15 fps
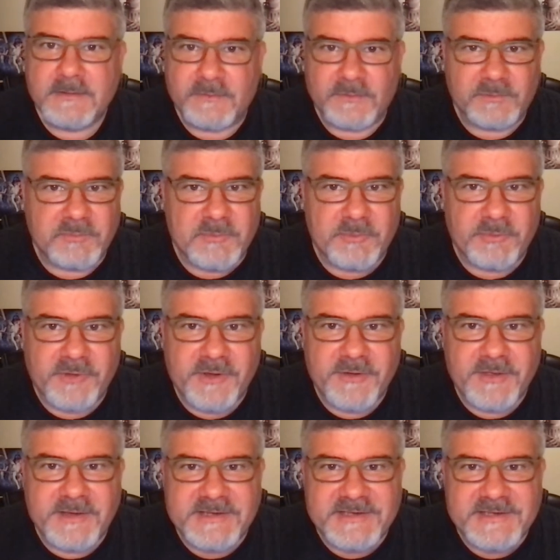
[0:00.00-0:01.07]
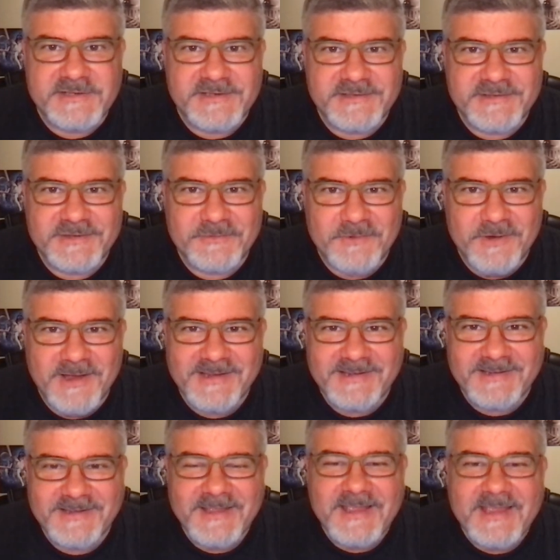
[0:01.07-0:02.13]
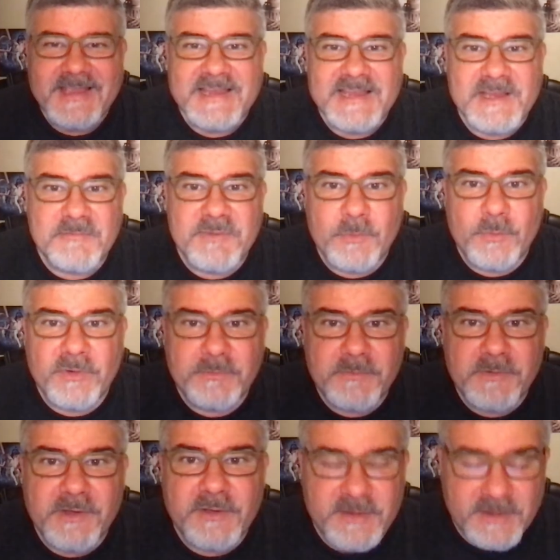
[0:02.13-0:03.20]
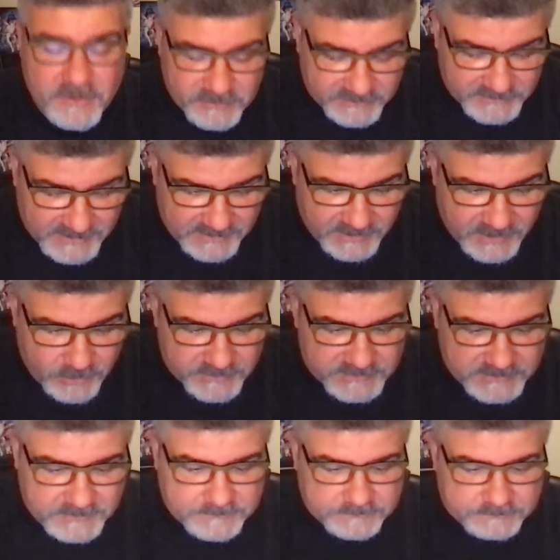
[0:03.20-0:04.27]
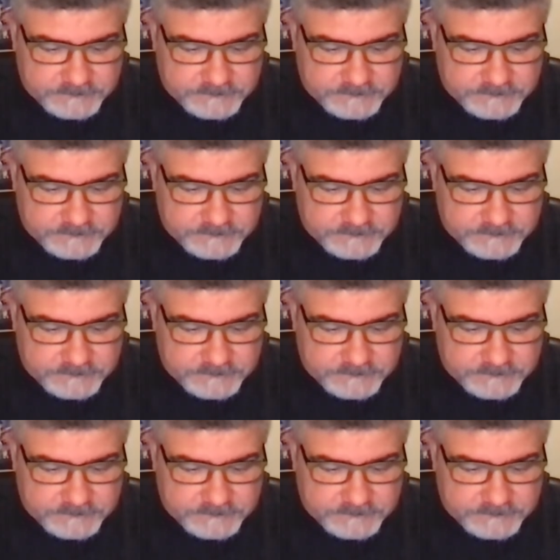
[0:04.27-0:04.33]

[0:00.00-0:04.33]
There's people there that need Jesus, right? He'd be with me on the other side of the ocean.